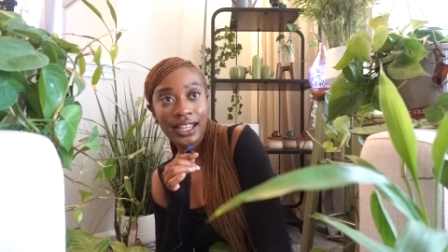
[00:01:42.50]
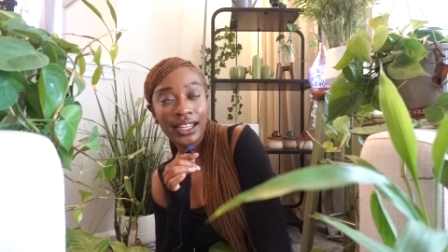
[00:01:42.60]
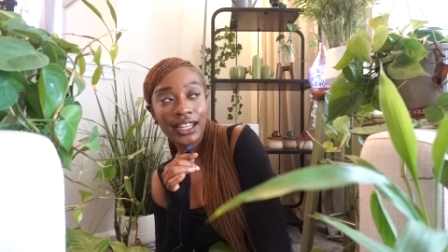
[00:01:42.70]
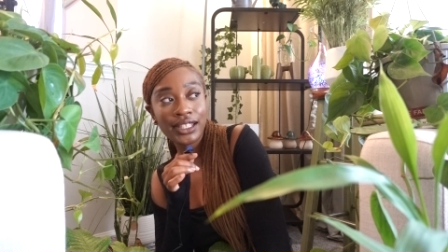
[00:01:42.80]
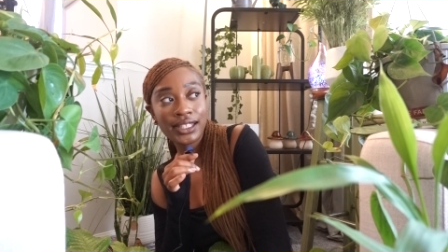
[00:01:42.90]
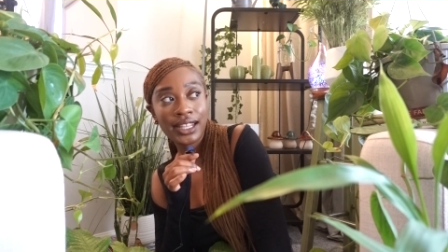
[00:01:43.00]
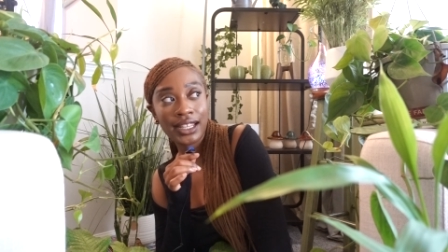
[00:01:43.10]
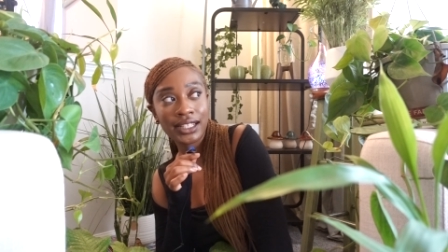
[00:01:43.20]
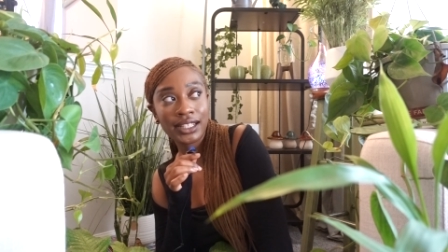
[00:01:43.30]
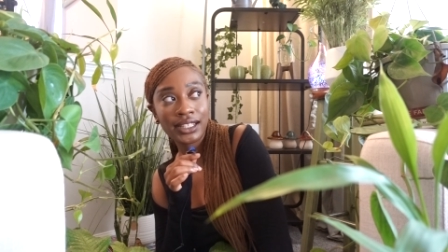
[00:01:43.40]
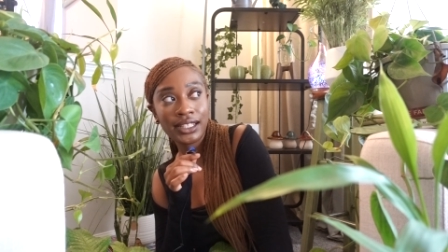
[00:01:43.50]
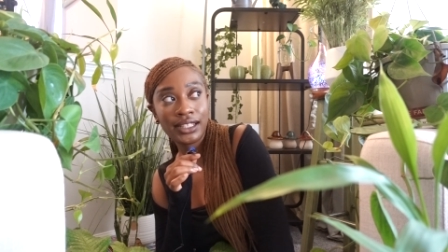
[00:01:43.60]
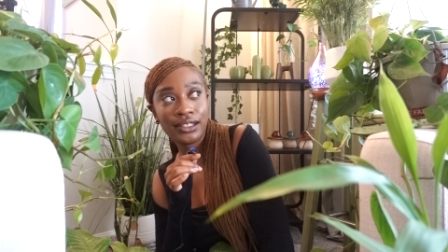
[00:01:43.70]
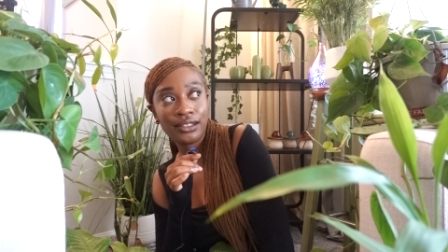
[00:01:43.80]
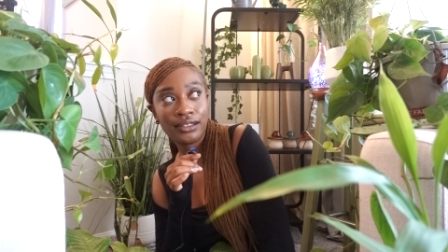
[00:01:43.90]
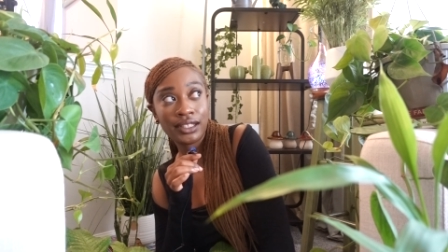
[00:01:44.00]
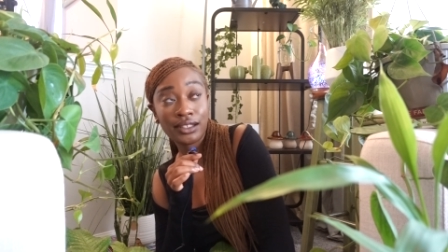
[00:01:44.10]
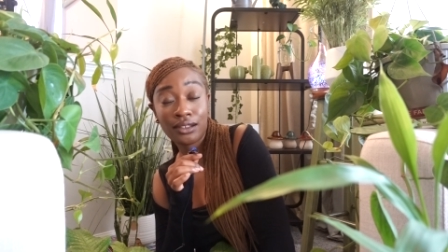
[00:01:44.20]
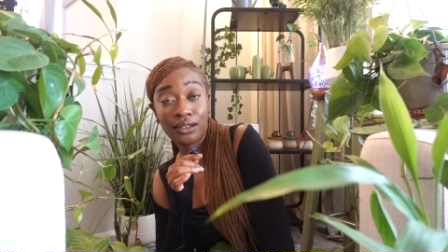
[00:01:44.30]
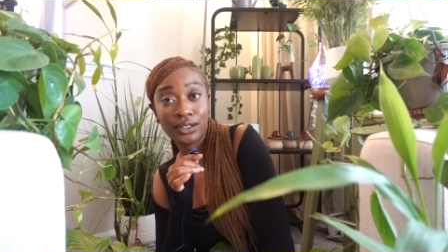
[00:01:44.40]
I guess technically this
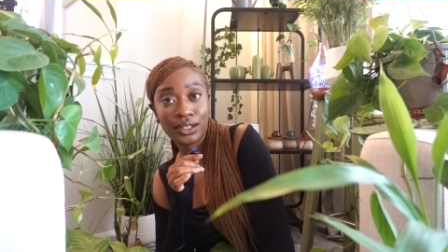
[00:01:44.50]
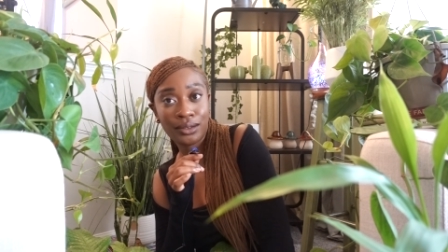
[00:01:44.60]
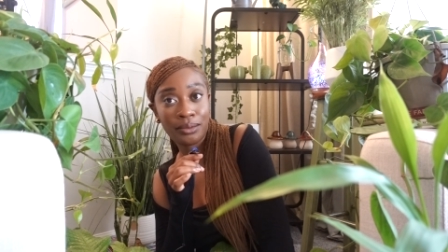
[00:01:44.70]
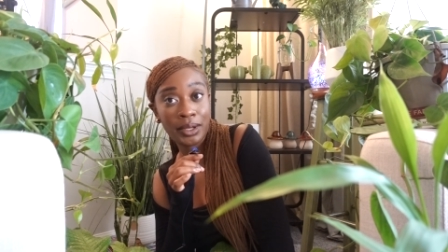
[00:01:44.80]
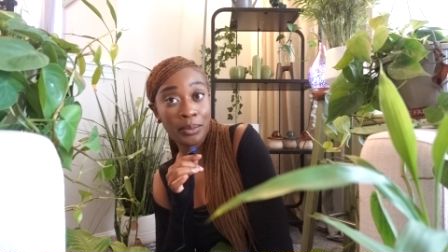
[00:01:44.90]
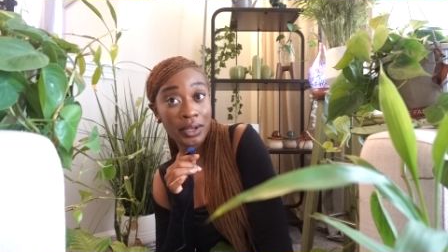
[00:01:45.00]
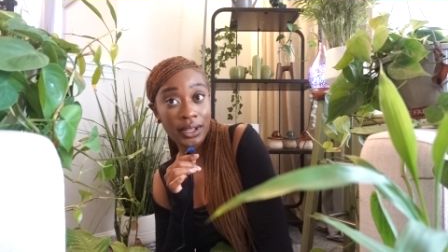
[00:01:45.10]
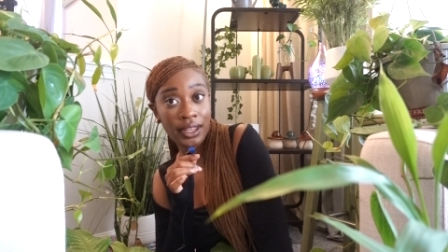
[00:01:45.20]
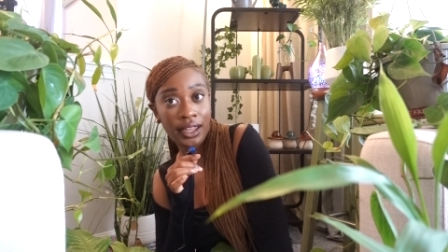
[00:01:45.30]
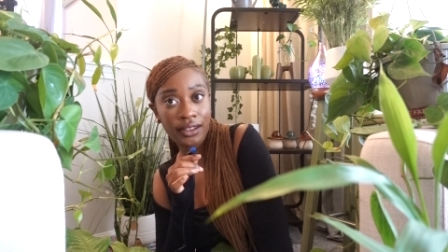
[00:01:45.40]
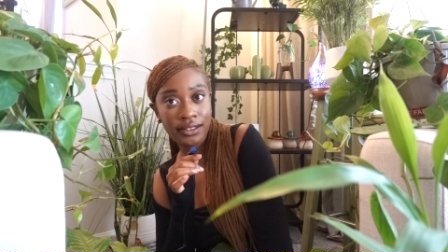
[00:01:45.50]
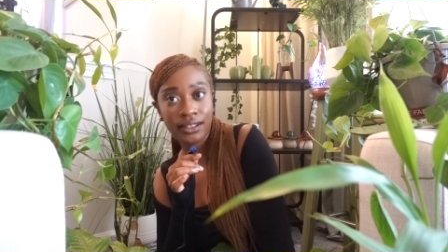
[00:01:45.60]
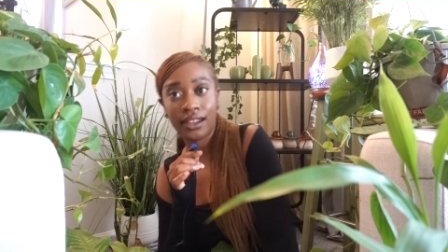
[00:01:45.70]
could also be a bookcase.